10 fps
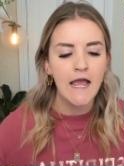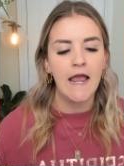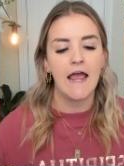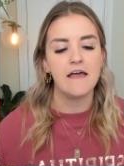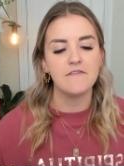
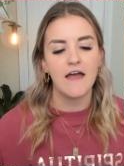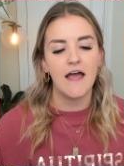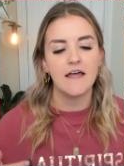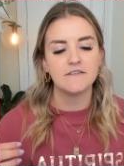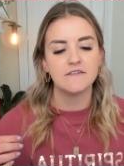and
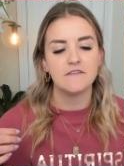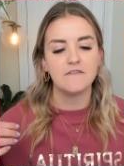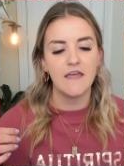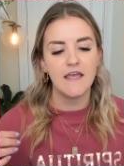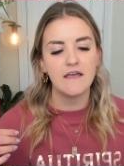that
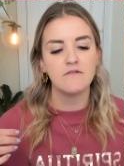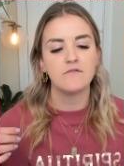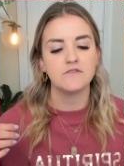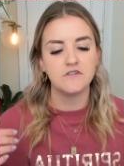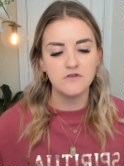they
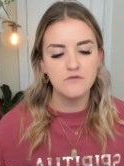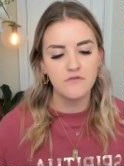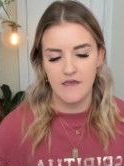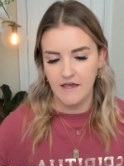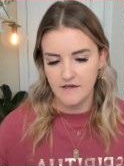do
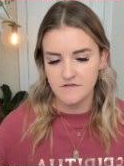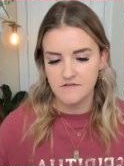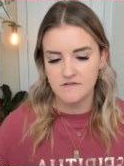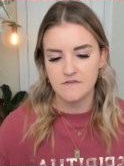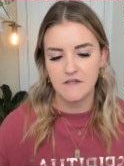
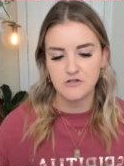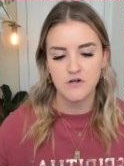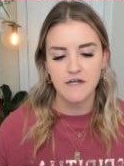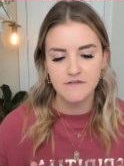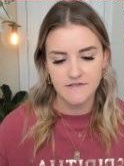this, they
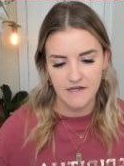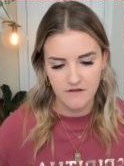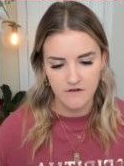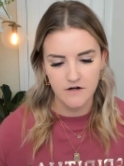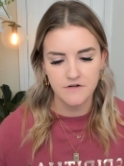trick
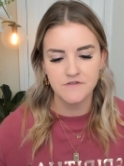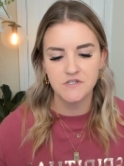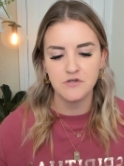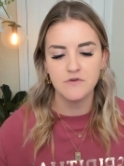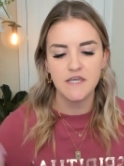sailors
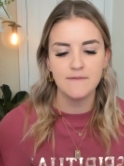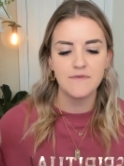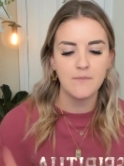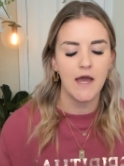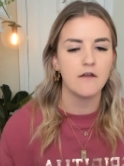to keep
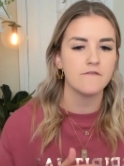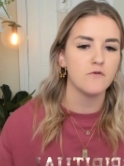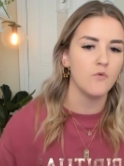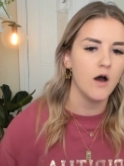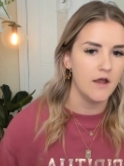them out of the
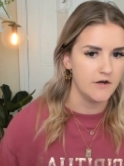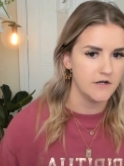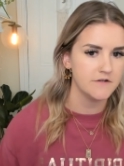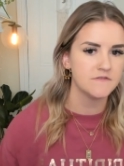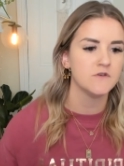
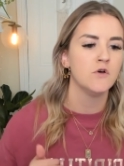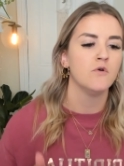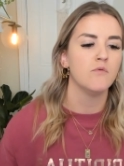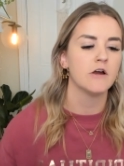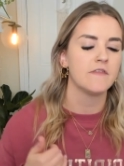waters
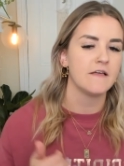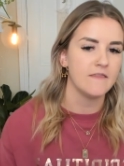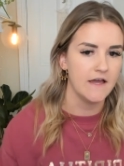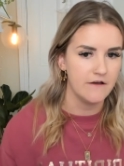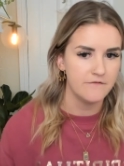where they
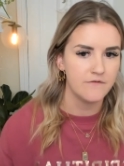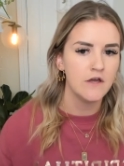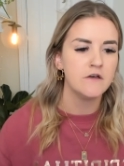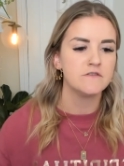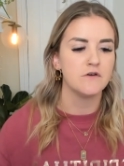live.
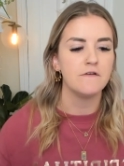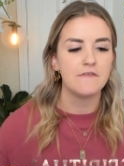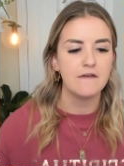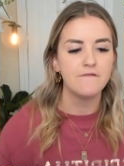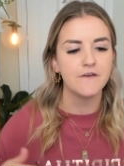So if
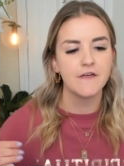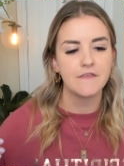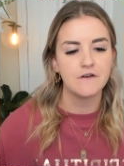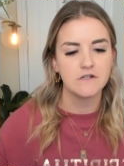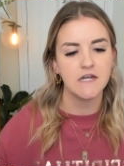they feel like
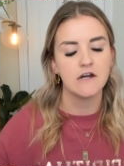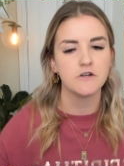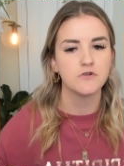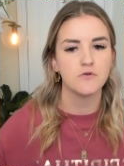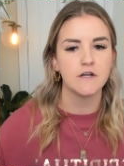their
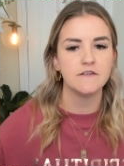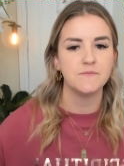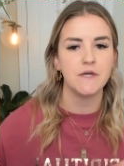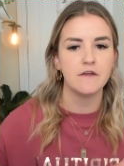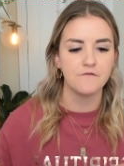territory is
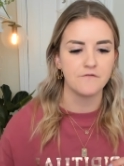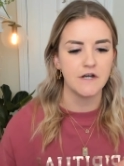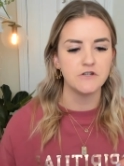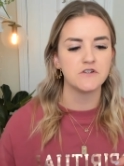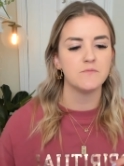being
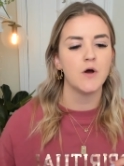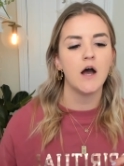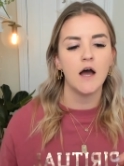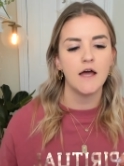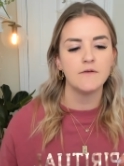infringed
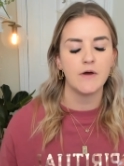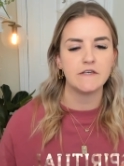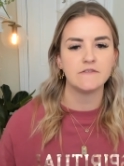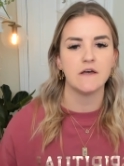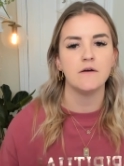upon by
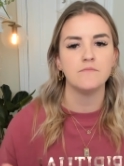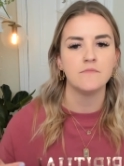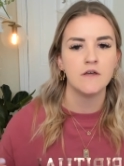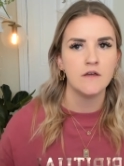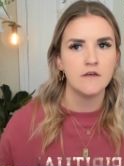some
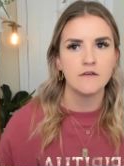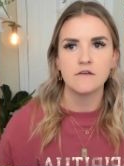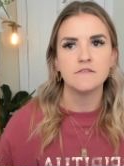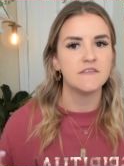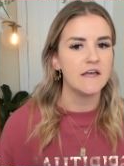
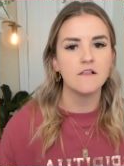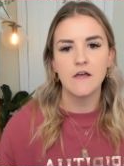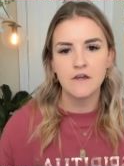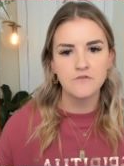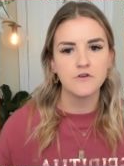
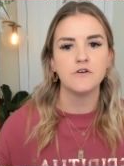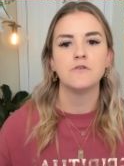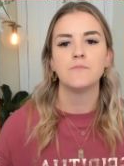sailing group,